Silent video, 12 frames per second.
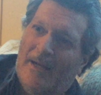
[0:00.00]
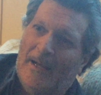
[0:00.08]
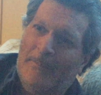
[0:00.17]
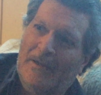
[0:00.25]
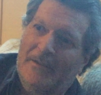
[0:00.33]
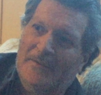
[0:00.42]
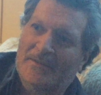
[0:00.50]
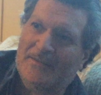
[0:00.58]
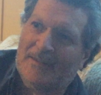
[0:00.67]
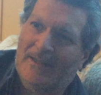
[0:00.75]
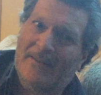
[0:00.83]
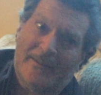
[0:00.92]
I'm here to
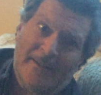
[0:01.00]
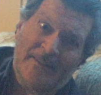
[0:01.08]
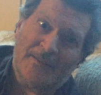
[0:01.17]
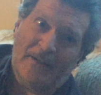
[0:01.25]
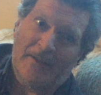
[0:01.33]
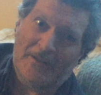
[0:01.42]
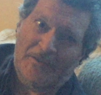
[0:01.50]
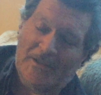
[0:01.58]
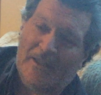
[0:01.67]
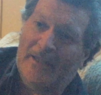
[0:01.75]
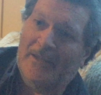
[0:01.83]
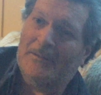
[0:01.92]
say that that's got to
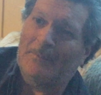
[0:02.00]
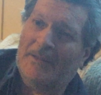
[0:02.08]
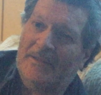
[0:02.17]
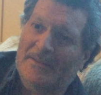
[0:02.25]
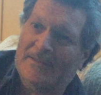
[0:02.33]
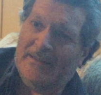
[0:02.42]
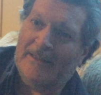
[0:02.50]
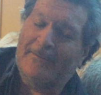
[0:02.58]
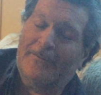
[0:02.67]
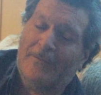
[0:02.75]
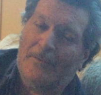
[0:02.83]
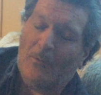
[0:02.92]
change, because
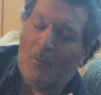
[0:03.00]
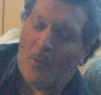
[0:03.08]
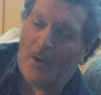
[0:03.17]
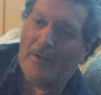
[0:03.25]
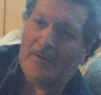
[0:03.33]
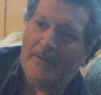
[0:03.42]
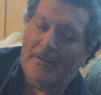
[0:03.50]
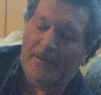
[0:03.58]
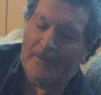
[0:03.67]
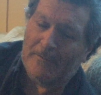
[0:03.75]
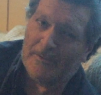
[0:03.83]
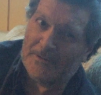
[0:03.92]
if Kwantlen
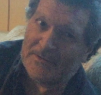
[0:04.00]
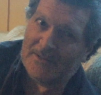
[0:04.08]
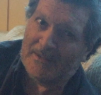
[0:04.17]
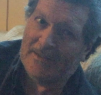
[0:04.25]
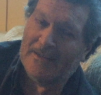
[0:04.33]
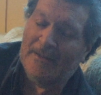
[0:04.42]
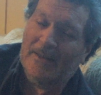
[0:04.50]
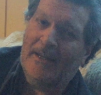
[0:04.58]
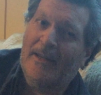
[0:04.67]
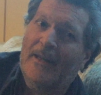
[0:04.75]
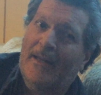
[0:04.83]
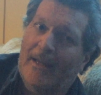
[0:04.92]
University
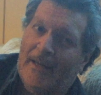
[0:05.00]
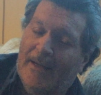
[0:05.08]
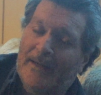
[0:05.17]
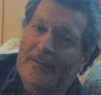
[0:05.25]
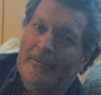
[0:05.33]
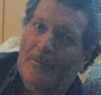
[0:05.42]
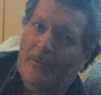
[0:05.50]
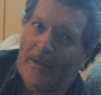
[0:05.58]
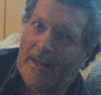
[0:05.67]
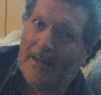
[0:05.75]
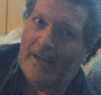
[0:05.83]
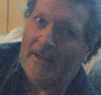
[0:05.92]
and
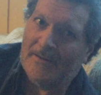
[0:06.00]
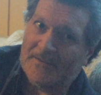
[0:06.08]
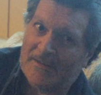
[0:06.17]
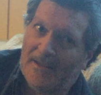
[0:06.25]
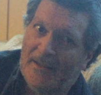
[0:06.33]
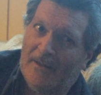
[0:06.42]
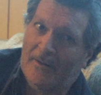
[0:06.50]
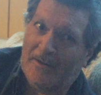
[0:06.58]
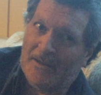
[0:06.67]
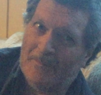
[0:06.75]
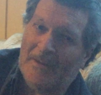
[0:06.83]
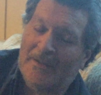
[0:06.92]
KSA are
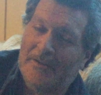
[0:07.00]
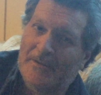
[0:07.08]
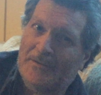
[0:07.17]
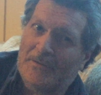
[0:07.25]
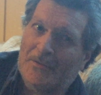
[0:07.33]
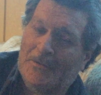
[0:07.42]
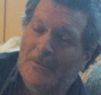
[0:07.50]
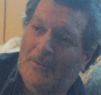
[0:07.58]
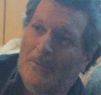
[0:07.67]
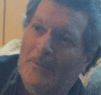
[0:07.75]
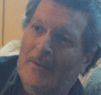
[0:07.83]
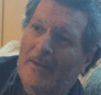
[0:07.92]
committed
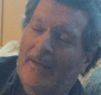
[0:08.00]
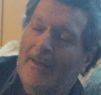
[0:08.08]
to